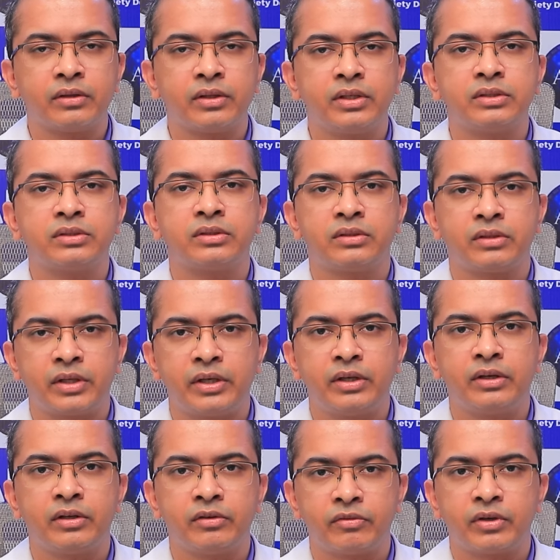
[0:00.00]
these three
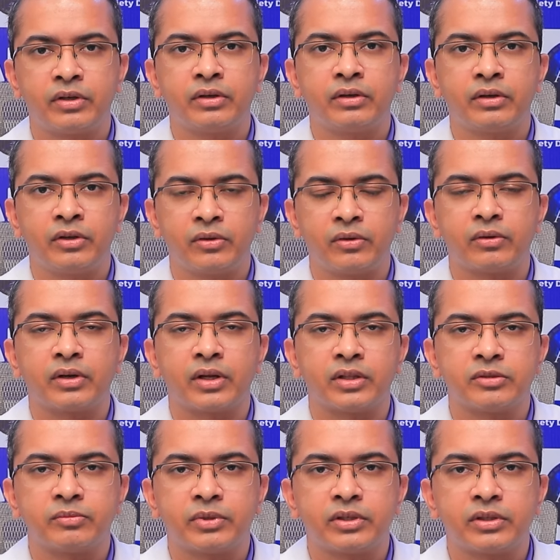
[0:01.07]
different
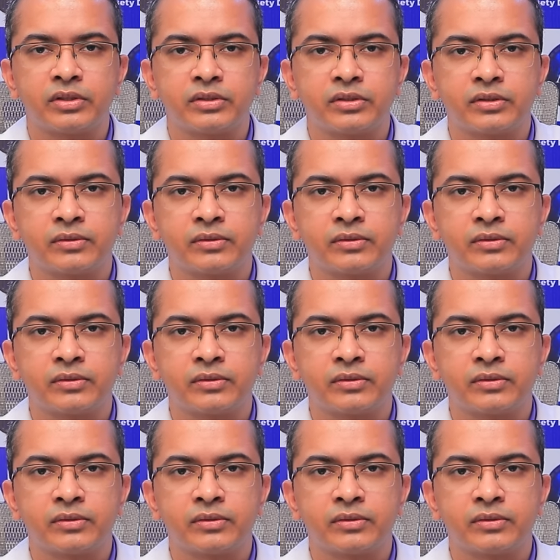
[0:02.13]
neurotransmitters.